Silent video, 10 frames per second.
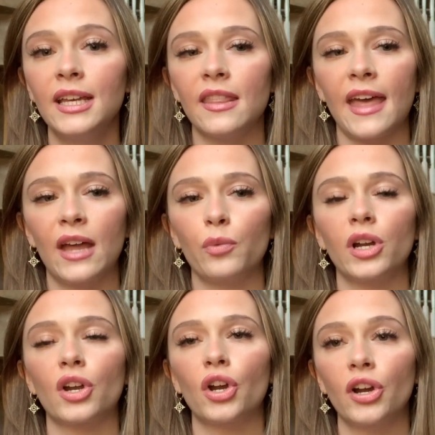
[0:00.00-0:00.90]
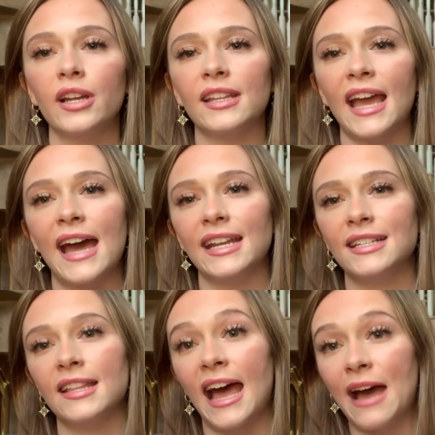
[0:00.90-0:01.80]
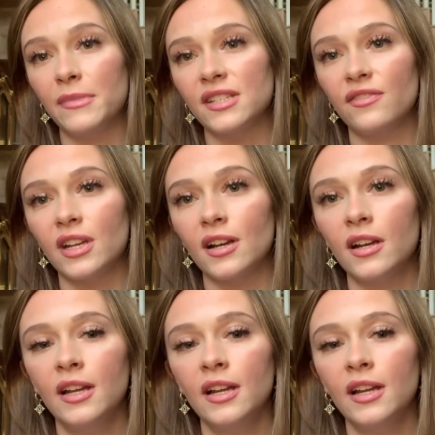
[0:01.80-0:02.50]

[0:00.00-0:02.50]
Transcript: that we're currently adding to the atmosphere,